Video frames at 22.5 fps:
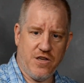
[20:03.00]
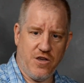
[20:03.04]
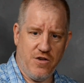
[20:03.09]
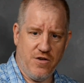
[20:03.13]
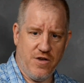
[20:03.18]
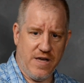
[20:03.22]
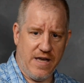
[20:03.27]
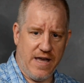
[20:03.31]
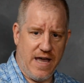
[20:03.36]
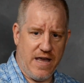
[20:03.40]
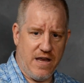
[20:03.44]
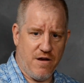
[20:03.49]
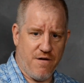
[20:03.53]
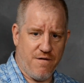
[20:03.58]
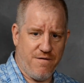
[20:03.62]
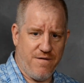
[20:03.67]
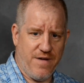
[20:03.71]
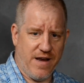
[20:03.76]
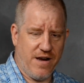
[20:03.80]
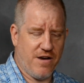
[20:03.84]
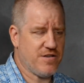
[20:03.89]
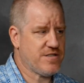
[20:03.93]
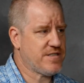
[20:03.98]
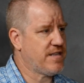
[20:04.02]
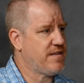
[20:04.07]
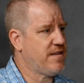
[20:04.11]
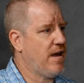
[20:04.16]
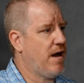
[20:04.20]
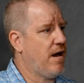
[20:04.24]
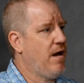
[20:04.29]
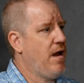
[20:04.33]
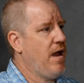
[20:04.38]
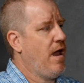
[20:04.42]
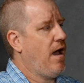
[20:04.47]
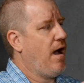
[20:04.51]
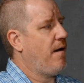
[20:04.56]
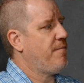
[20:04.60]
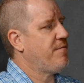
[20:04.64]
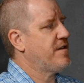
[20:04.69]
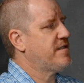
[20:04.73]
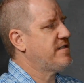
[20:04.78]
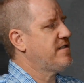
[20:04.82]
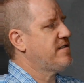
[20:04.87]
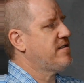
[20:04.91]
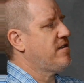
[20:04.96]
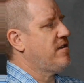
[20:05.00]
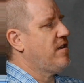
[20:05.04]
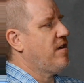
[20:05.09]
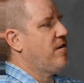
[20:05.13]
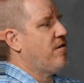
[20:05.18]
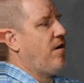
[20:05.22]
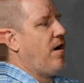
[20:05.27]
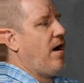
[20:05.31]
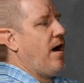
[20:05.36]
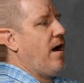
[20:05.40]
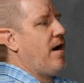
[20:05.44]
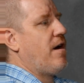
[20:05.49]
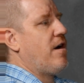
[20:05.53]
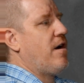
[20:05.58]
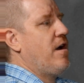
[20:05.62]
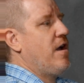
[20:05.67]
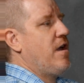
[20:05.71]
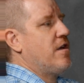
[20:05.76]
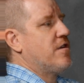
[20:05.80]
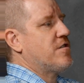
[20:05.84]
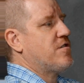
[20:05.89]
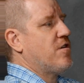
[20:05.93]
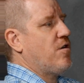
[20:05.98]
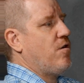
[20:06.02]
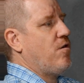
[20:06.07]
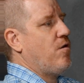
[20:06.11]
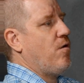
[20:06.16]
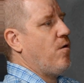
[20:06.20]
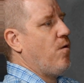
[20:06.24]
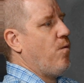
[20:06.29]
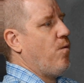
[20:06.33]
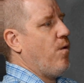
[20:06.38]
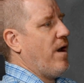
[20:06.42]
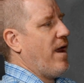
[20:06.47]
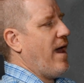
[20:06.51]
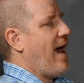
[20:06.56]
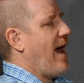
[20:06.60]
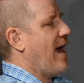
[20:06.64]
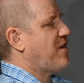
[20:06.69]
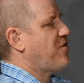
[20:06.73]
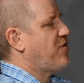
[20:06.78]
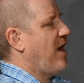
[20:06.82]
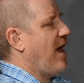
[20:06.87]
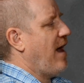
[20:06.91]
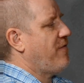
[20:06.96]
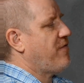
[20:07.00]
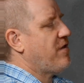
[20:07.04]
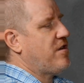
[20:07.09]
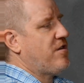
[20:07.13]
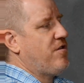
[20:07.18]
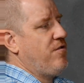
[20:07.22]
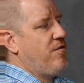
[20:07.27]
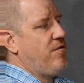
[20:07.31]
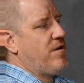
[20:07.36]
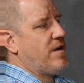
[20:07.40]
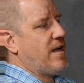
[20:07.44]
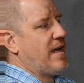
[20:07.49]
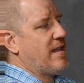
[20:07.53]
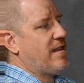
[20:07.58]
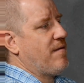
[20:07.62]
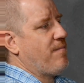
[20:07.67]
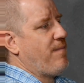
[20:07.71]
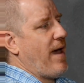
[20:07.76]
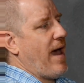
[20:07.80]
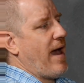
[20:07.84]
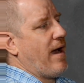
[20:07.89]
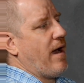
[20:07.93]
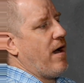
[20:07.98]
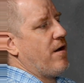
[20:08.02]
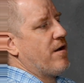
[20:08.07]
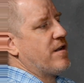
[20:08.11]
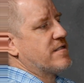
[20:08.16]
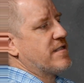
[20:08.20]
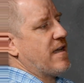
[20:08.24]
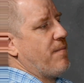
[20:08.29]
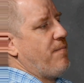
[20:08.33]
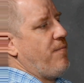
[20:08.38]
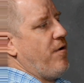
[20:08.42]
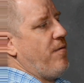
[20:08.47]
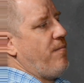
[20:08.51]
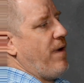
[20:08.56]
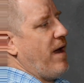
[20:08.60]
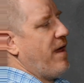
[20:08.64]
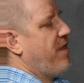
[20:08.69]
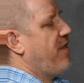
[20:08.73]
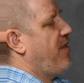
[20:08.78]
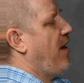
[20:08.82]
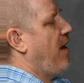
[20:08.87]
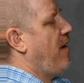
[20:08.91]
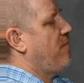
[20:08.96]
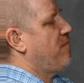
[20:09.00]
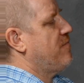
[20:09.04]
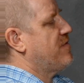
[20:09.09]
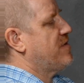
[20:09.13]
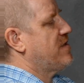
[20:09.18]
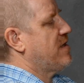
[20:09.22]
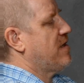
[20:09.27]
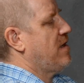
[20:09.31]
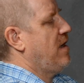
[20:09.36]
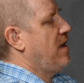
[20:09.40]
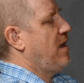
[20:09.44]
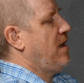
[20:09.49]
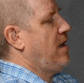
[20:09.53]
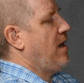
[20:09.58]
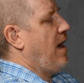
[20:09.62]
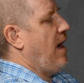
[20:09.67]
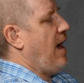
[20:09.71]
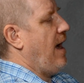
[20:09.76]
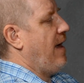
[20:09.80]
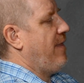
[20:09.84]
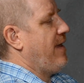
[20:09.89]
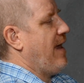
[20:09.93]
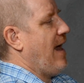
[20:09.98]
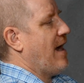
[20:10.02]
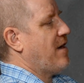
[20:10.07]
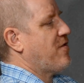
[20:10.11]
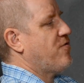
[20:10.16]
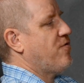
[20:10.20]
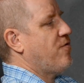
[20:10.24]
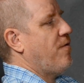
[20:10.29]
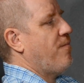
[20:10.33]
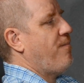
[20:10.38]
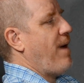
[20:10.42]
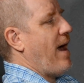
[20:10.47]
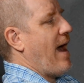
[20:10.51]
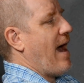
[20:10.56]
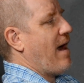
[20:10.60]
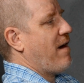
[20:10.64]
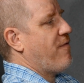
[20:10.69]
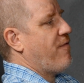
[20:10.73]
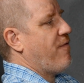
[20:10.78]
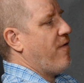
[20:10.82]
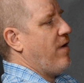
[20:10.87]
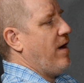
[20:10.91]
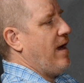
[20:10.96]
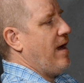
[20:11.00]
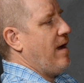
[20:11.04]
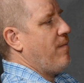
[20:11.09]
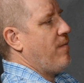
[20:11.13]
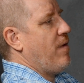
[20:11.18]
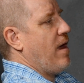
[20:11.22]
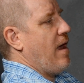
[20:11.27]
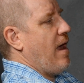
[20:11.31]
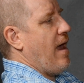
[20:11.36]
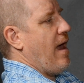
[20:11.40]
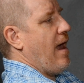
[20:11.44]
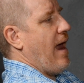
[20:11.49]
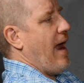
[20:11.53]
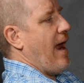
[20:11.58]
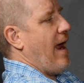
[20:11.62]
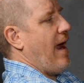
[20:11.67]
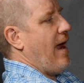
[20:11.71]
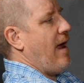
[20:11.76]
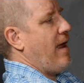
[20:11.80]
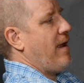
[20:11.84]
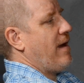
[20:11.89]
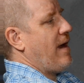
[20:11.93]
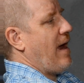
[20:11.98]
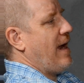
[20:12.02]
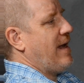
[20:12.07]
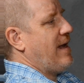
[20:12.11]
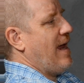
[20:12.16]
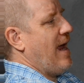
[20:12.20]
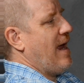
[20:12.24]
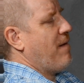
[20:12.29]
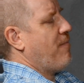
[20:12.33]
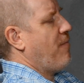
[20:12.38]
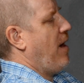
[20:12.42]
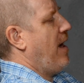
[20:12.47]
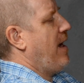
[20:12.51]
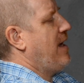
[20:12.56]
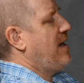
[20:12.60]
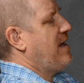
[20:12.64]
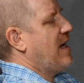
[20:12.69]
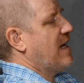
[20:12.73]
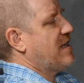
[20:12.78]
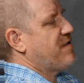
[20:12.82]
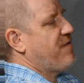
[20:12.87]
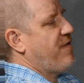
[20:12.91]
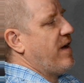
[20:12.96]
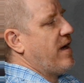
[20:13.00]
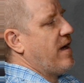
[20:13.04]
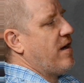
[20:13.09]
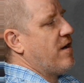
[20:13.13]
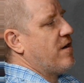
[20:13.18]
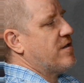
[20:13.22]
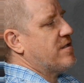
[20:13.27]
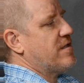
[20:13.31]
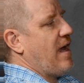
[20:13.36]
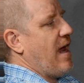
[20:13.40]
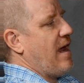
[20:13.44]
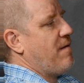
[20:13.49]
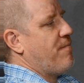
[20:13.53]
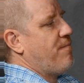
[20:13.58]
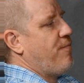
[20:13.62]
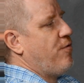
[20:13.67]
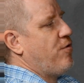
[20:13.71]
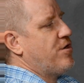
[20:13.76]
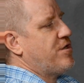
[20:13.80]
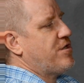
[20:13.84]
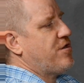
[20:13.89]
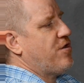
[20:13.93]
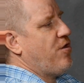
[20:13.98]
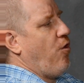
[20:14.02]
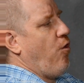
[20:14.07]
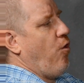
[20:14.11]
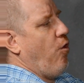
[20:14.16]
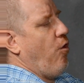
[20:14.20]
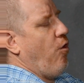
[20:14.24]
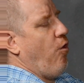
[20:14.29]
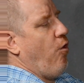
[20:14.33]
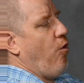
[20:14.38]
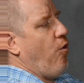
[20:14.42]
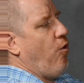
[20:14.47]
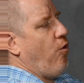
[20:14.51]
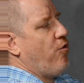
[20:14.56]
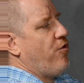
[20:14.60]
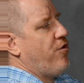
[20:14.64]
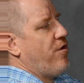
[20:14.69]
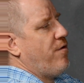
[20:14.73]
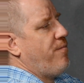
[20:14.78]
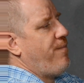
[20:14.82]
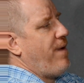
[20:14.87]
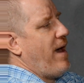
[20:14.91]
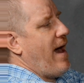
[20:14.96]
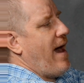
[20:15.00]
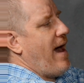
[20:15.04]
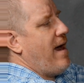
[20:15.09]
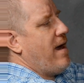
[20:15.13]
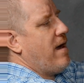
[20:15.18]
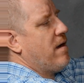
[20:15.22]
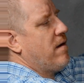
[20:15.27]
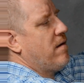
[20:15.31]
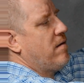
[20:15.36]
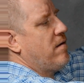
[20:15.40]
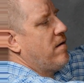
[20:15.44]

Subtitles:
so you can get your fingers in there. This is a little harder. So what I actually have to do to get the back out is I put my thumbs on the actual back frame and I take my index fingers and push the whole holder back